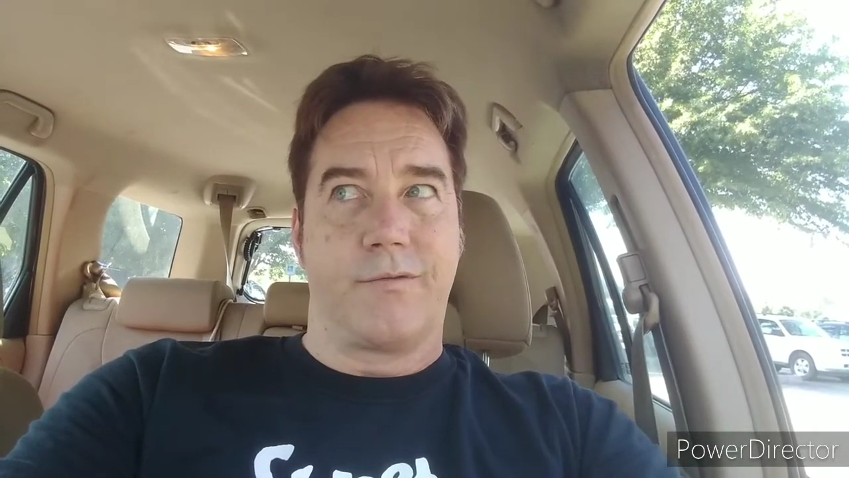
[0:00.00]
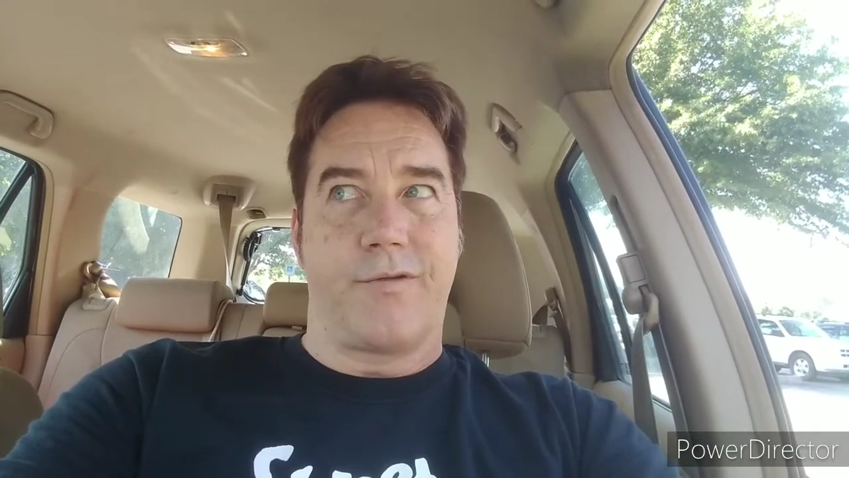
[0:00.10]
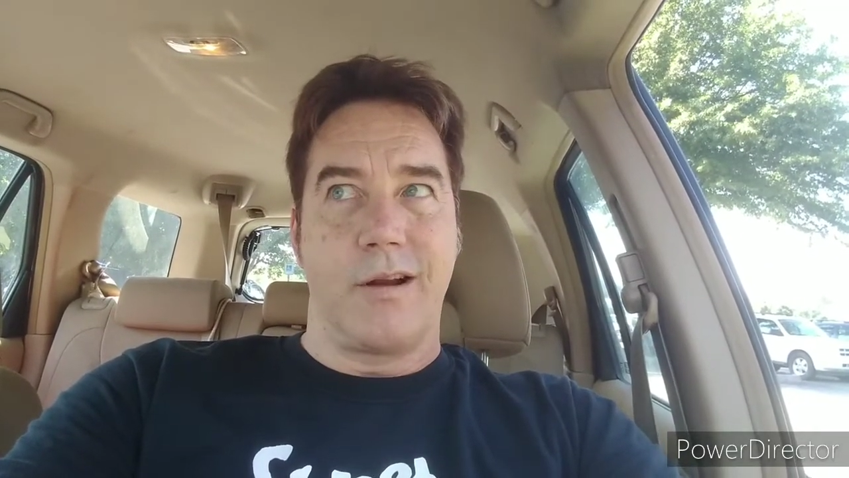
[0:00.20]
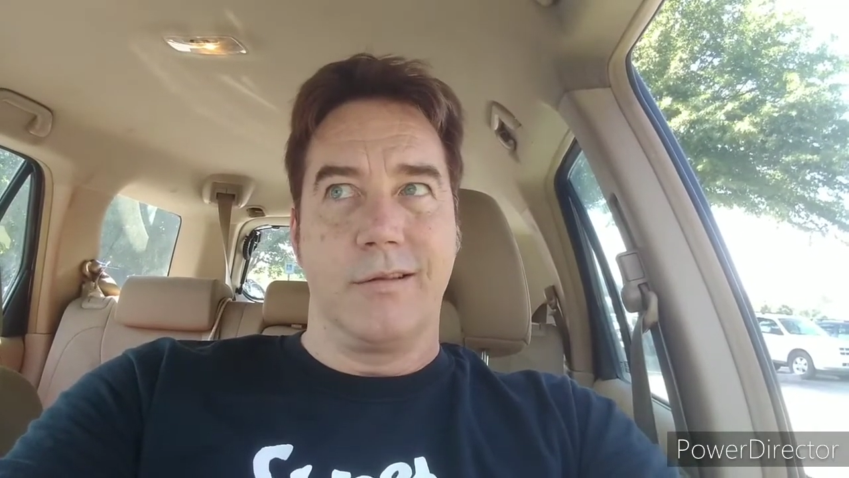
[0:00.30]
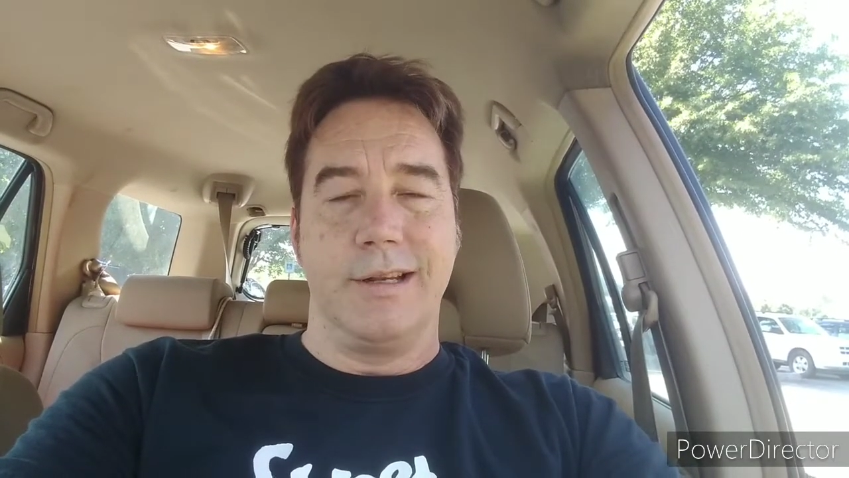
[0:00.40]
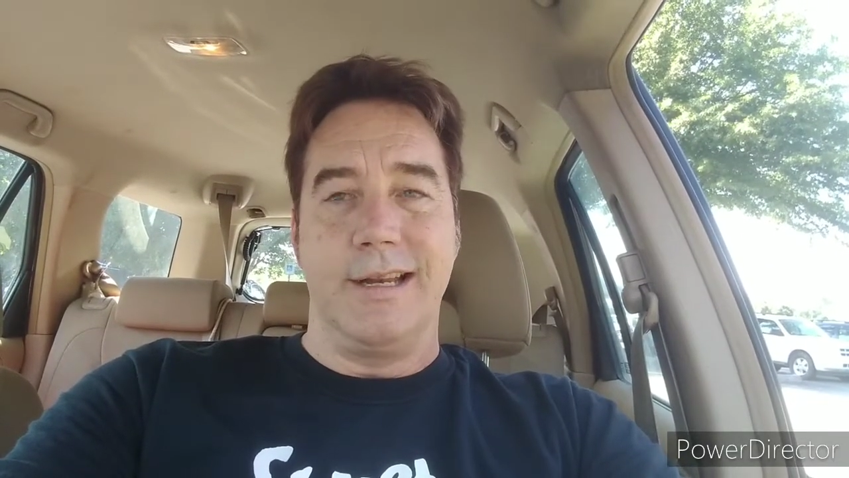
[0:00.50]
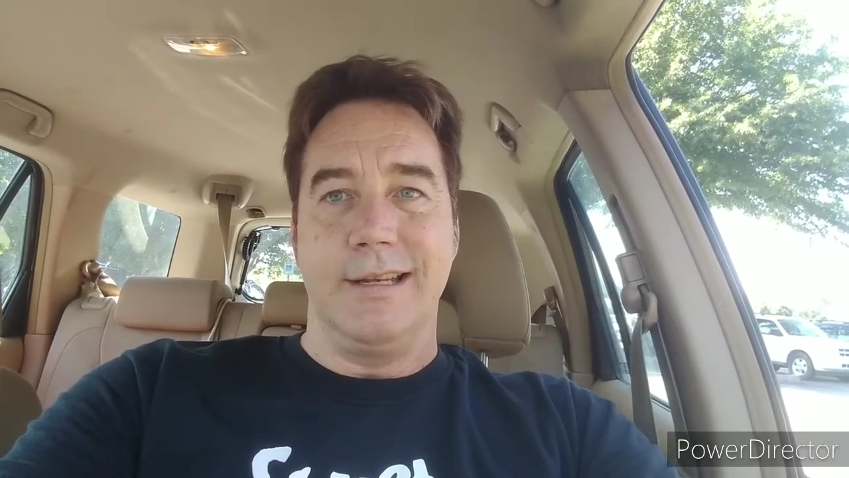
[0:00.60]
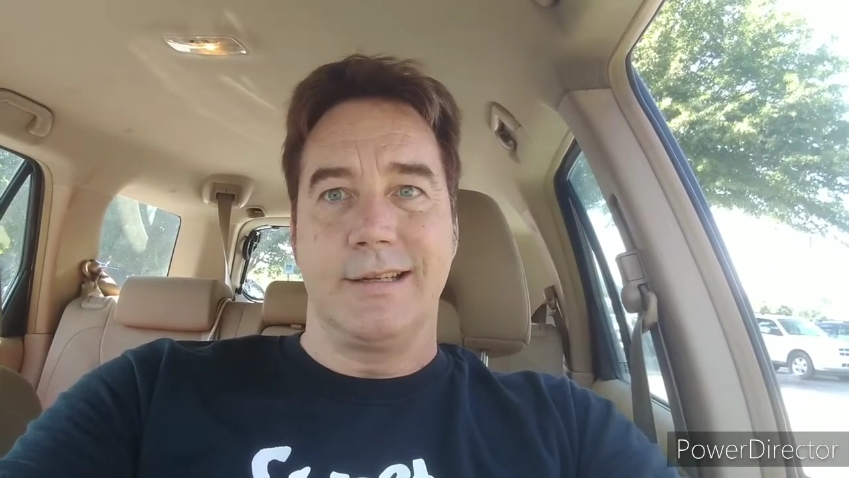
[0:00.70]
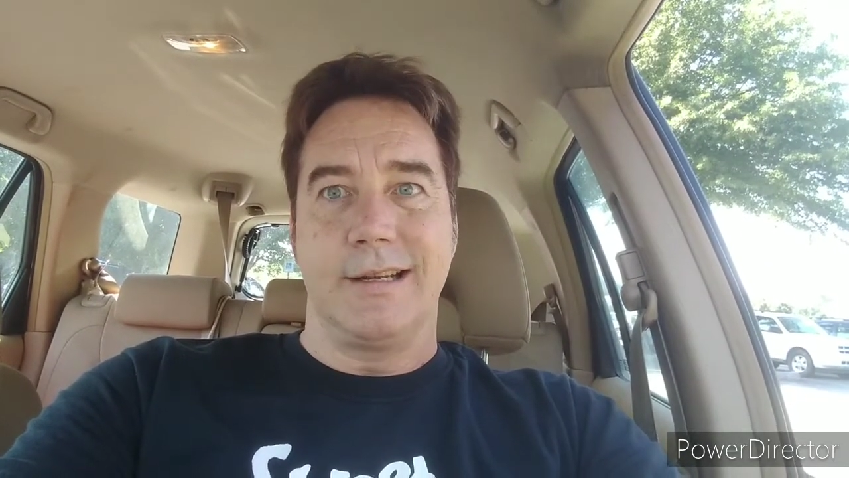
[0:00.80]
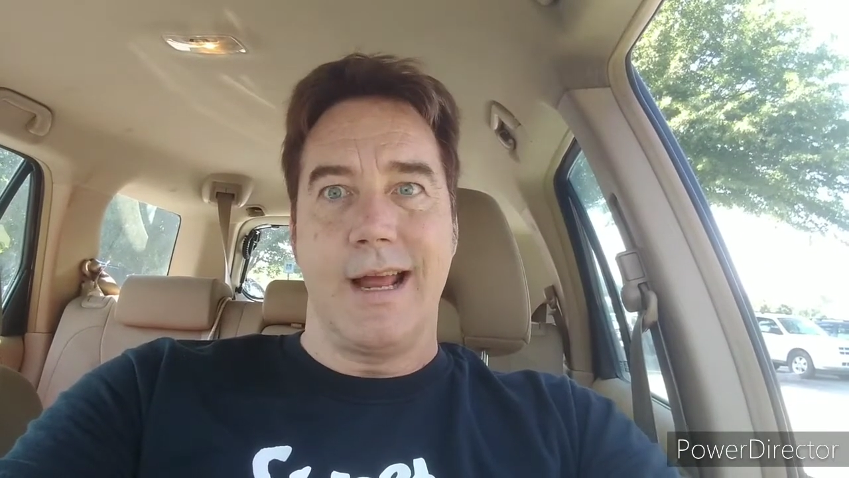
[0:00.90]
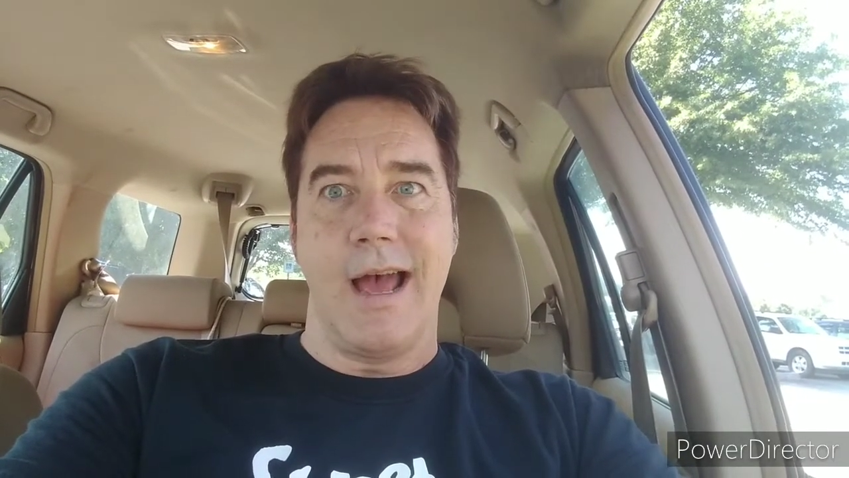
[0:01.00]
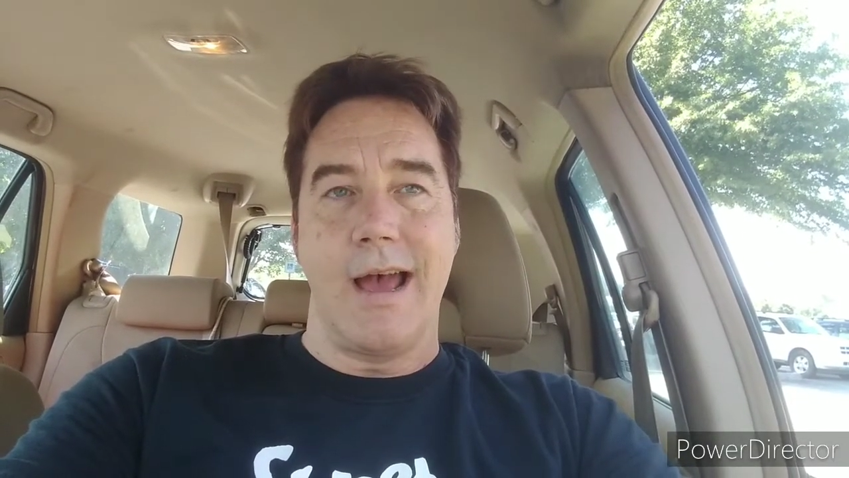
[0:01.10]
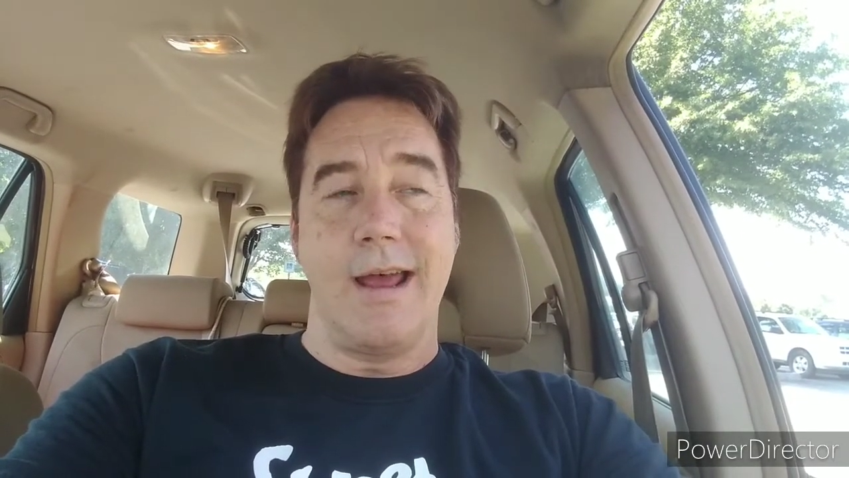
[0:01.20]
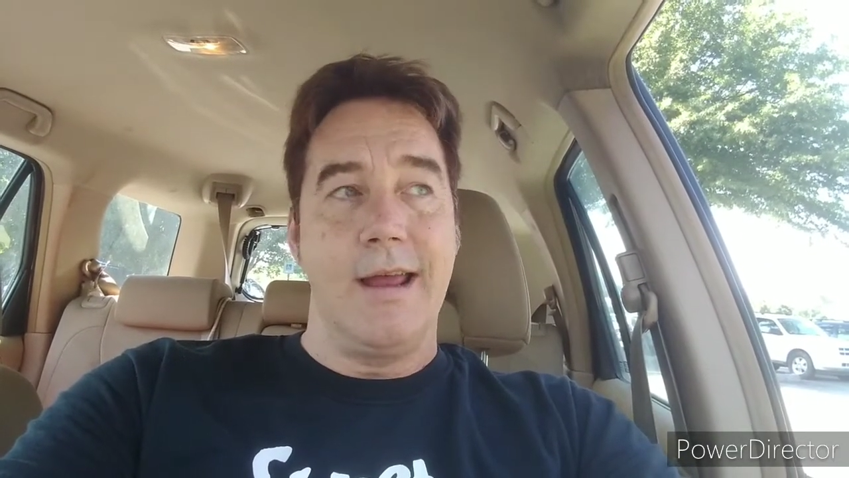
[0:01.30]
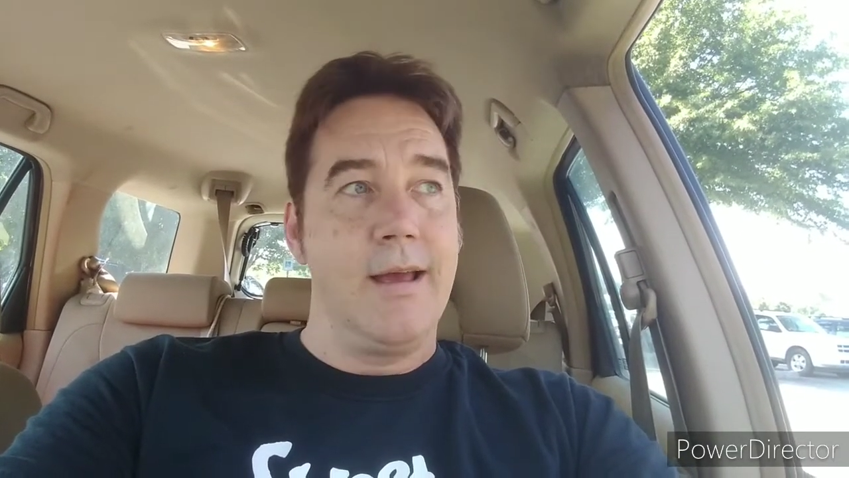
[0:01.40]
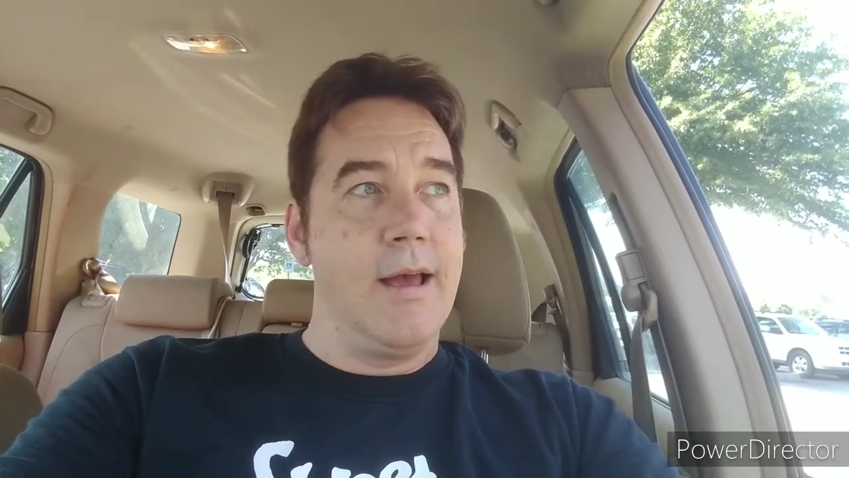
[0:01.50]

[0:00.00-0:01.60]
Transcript: fairly decent guy.